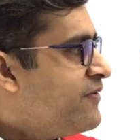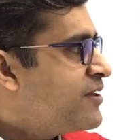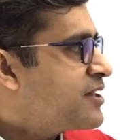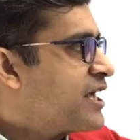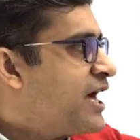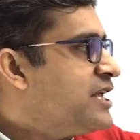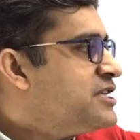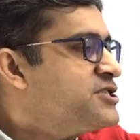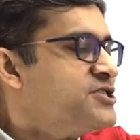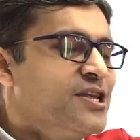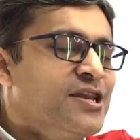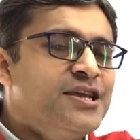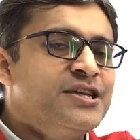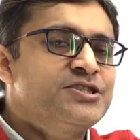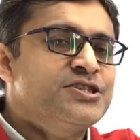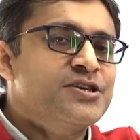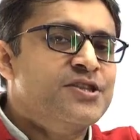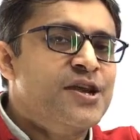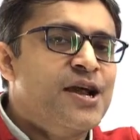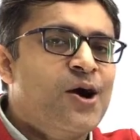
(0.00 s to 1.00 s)
will cancel
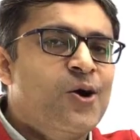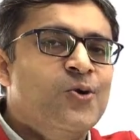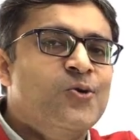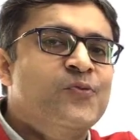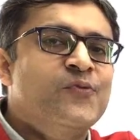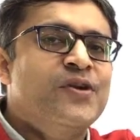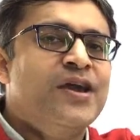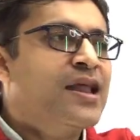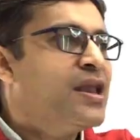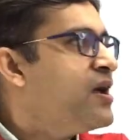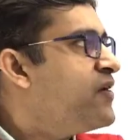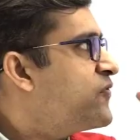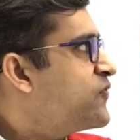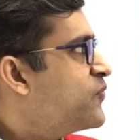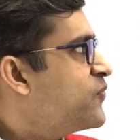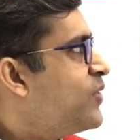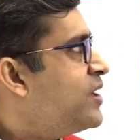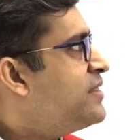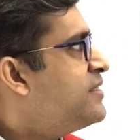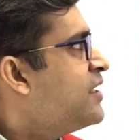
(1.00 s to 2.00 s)
each other out. We are
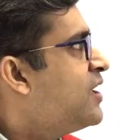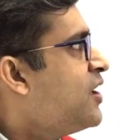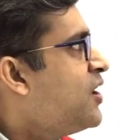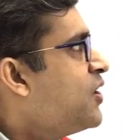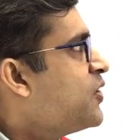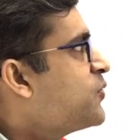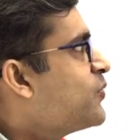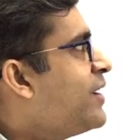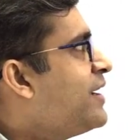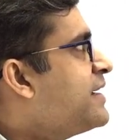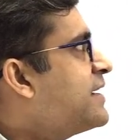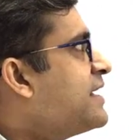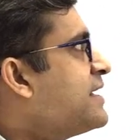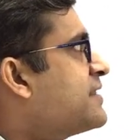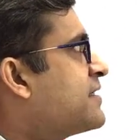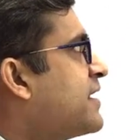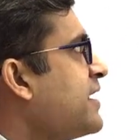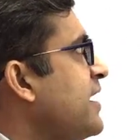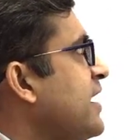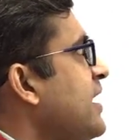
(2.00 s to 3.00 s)
left with
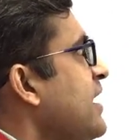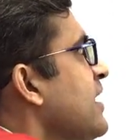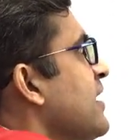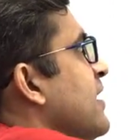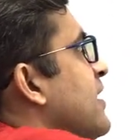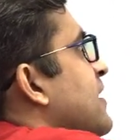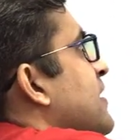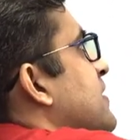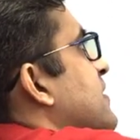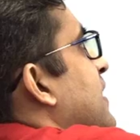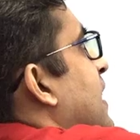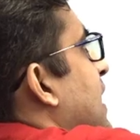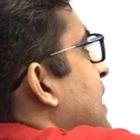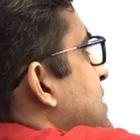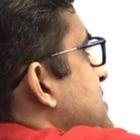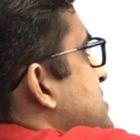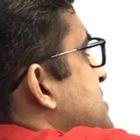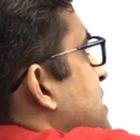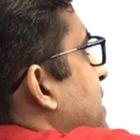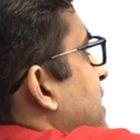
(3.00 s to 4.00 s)
23. The
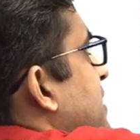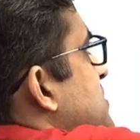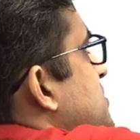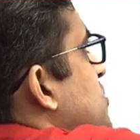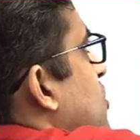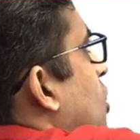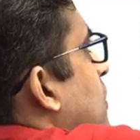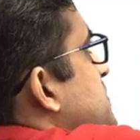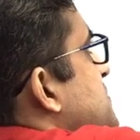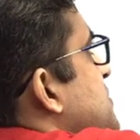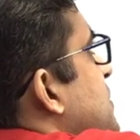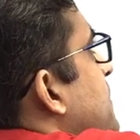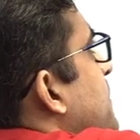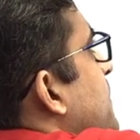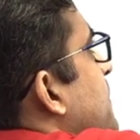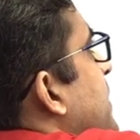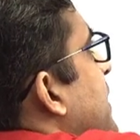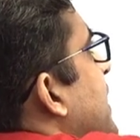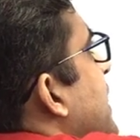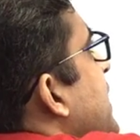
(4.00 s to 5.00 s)
answer is
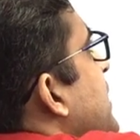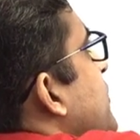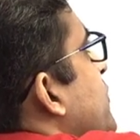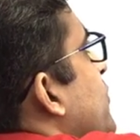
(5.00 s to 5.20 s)
option B,